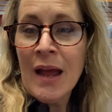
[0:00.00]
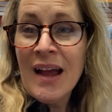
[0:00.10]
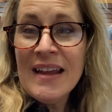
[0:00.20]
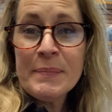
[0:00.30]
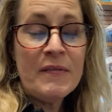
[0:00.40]

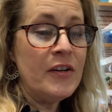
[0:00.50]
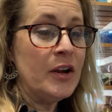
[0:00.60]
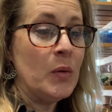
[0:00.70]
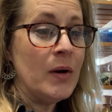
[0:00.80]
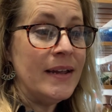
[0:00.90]
It's been very
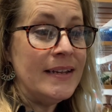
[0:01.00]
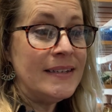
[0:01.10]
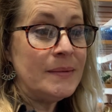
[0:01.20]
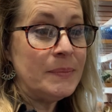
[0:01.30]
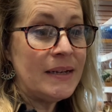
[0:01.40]

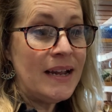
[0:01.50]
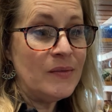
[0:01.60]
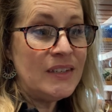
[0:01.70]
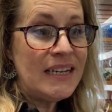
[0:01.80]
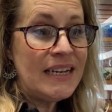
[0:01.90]
quiet, but I
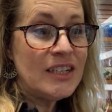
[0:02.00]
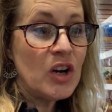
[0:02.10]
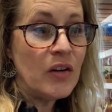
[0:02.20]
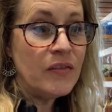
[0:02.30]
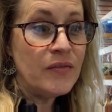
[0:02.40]
have ticked
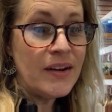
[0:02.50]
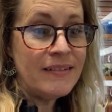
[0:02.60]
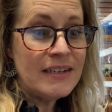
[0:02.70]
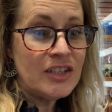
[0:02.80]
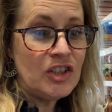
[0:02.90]
off
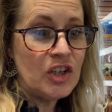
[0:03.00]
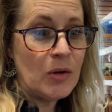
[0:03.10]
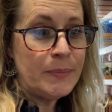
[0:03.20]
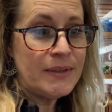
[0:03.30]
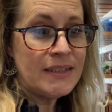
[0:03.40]
various
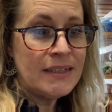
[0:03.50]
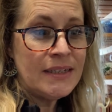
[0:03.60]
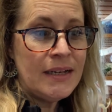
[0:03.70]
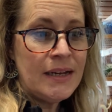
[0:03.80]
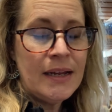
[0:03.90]
jobs
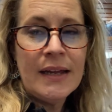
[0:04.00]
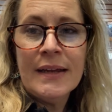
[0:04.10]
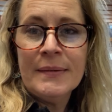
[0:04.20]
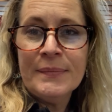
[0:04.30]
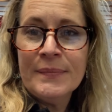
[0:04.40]

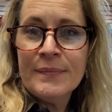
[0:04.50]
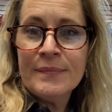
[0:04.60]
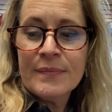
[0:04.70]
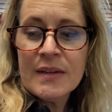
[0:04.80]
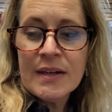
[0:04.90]
that
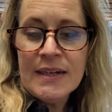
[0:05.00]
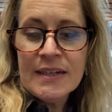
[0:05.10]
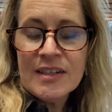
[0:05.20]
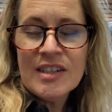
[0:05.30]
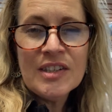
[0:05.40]
I
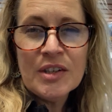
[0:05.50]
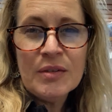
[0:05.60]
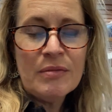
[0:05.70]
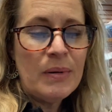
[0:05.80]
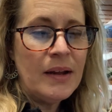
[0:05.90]
needed to do,
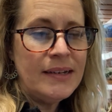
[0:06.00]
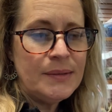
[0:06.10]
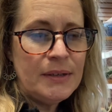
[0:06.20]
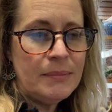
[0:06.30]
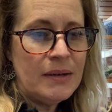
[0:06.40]
replying to
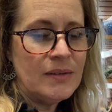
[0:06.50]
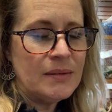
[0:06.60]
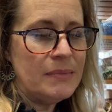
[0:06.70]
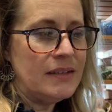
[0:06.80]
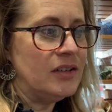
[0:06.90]
emails
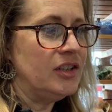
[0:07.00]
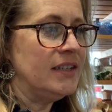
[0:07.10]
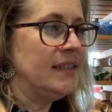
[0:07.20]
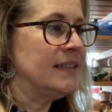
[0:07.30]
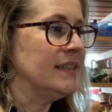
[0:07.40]
and
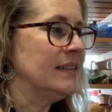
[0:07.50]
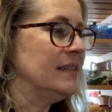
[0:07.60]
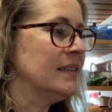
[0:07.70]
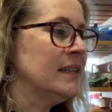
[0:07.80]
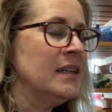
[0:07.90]
messages
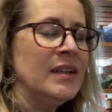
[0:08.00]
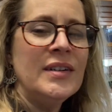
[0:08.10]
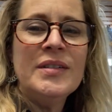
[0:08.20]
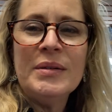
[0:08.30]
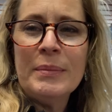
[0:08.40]
and
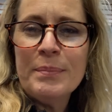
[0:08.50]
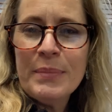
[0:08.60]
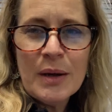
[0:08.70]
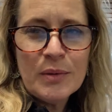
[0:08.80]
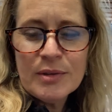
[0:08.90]
doing
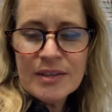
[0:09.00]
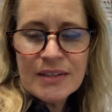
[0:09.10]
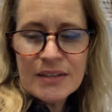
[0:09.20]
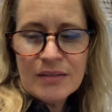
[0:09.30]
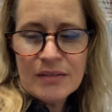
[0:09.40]

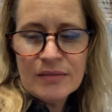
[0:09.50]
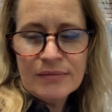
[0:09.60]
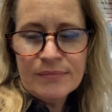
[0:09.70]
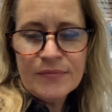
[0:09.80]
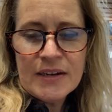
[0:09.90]
posts
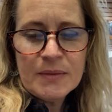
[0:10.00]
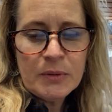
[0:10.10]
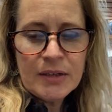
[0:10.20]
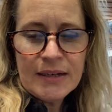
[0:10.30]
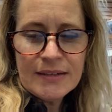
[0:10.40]
on
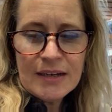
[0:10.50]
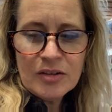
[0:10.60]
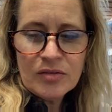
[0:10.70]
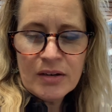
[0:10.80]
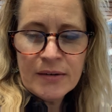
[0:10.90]
Facebook and
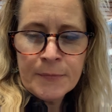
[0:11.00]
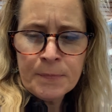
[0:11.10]
etc.